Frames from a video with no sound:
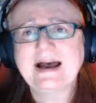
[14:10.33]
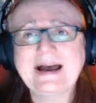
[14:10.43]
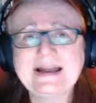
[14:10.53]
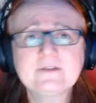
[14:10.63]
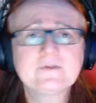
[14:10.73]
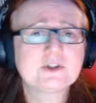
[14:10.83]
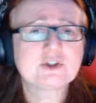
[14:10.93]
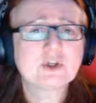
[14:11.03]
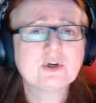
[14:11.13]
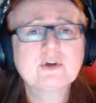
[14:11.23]
And for the
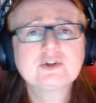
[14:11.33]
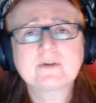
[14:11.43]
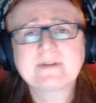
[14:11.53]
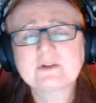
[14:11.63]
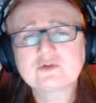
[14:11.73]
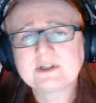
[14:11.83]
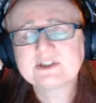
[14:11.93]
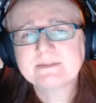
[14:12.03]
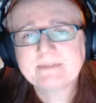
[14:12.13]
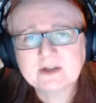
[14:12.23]
surge of
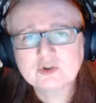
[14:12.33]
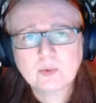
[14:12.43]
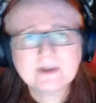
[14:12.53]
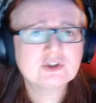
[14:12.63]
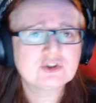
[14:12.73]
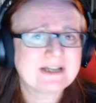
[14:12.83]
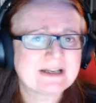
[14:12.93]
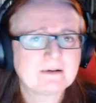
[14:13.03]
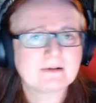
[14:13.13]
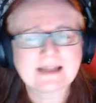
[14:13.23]
interest in my Twitch channel.